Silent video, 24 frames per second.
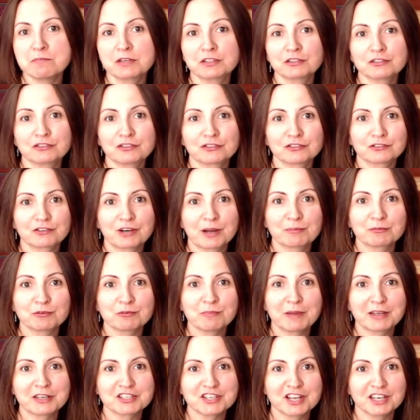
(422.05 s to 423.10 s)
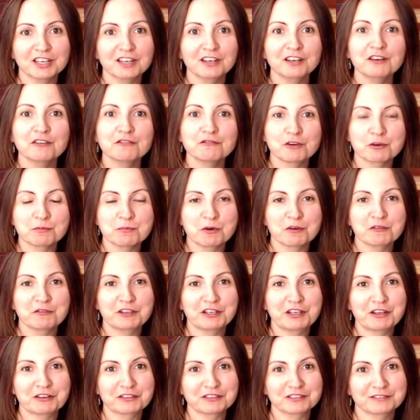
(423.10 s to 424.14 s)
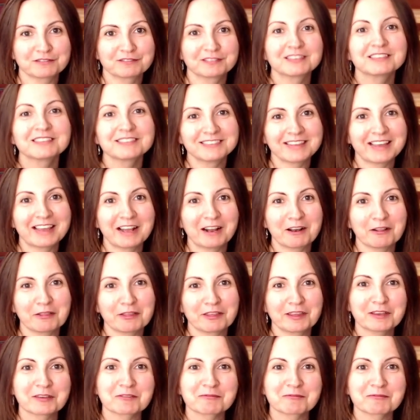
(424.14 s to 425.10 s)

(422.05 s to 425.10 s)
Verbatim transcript: to subscribe to my channel for more videos. Stay healthy.